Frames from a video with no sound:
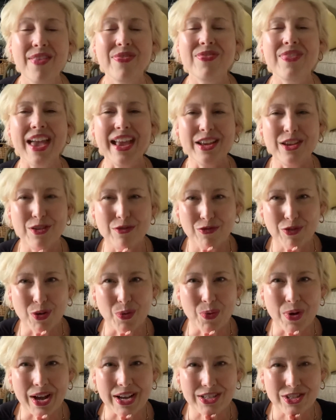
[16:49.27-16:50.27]
Thank you for
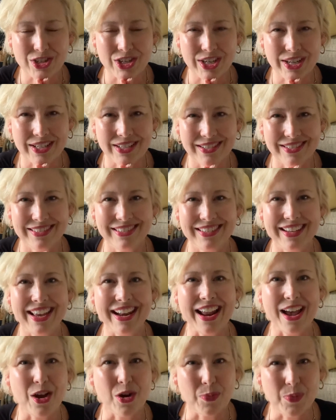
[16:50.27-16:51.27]
watching, and
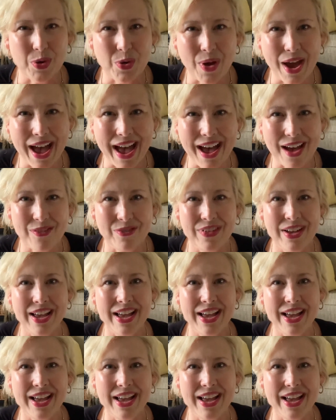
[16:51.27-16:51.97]
I hope you have